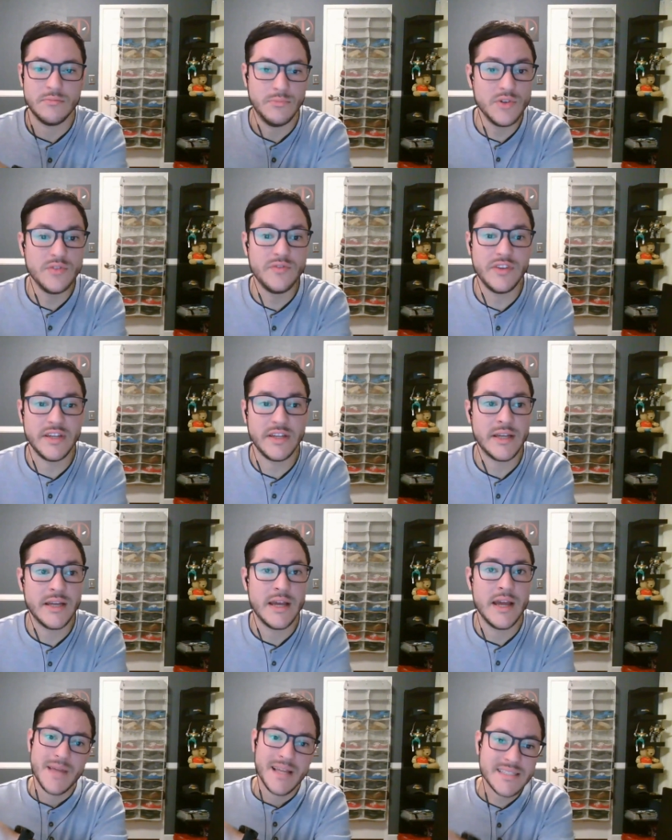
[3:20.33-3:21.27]
movie.
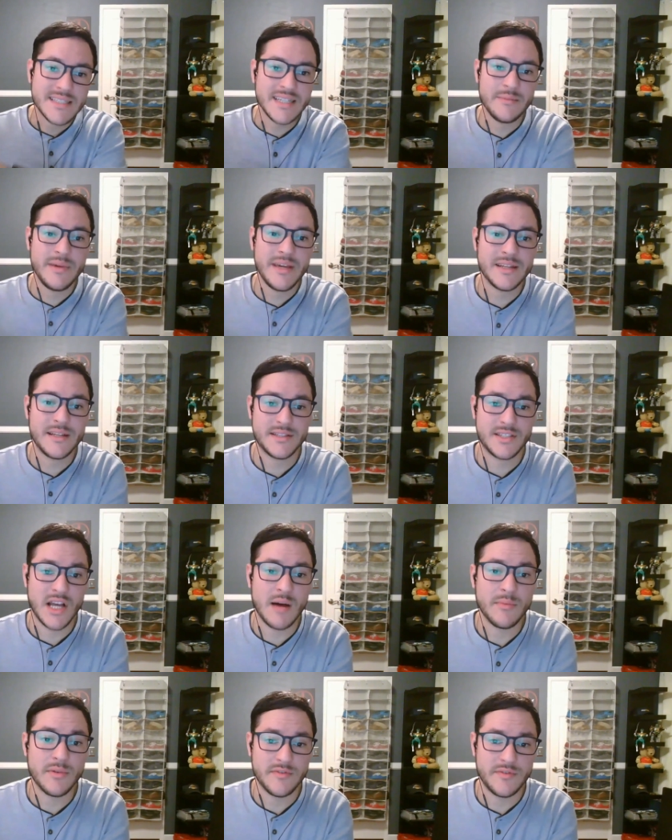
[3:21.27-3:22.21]
It's going to be an
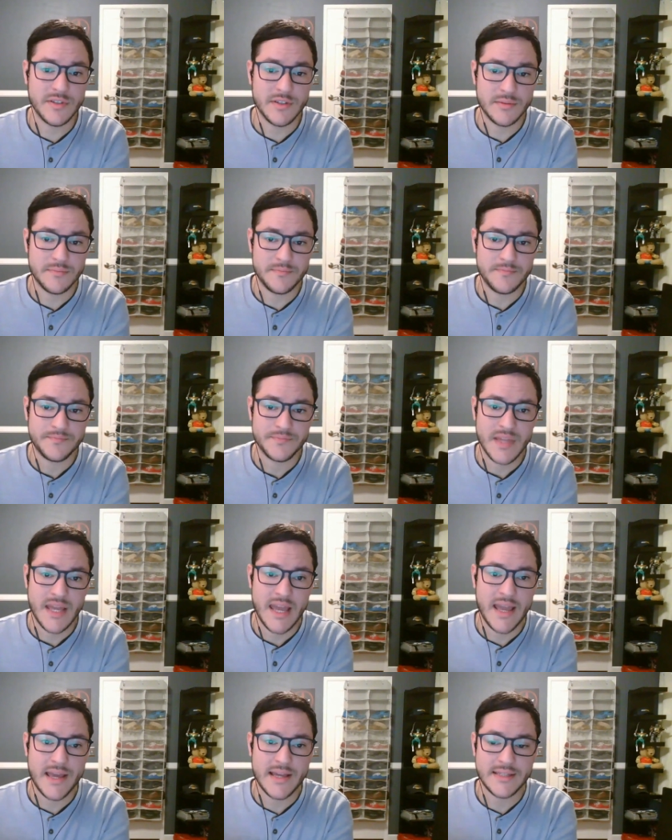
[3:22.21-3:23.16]
ensemble film,
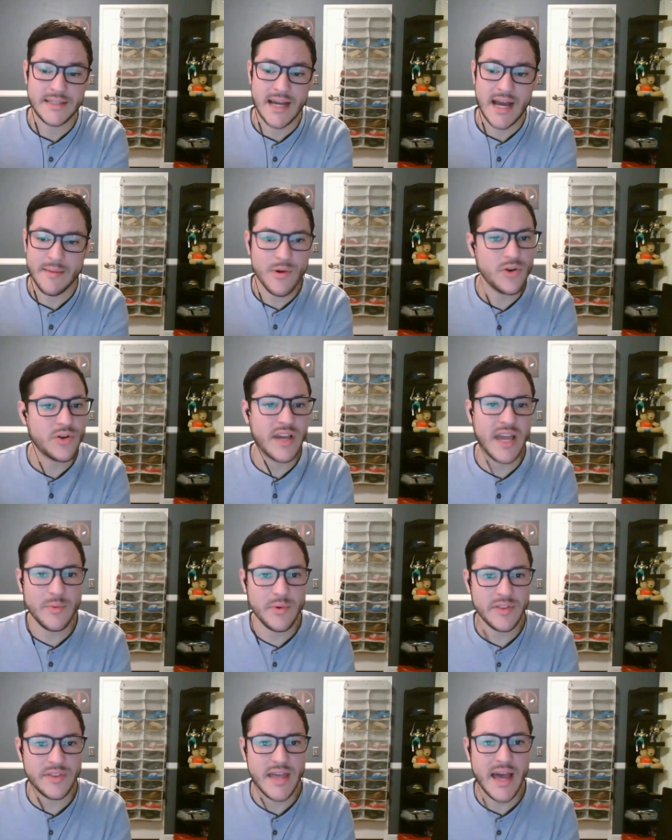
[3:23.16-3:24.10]
and I'm okay
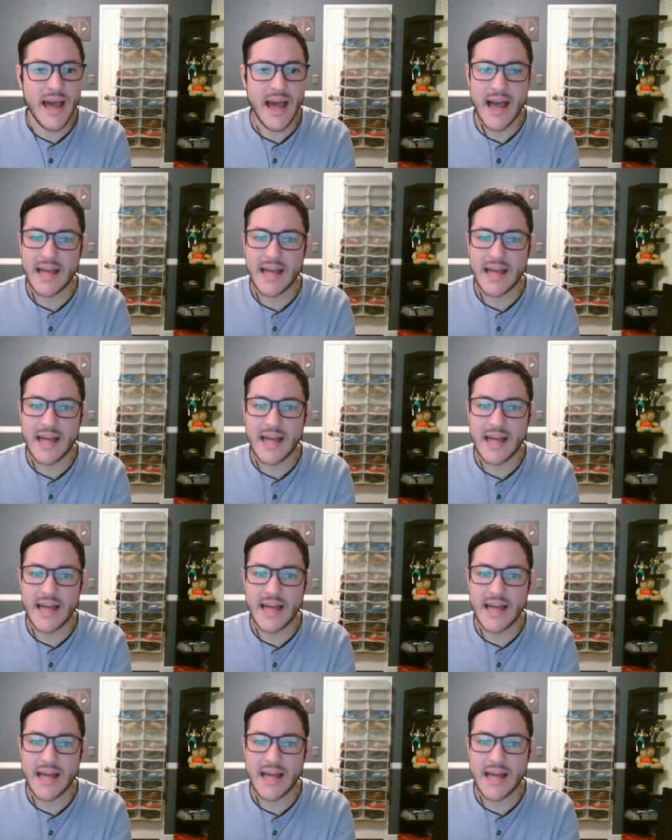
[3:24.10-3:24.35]
with that.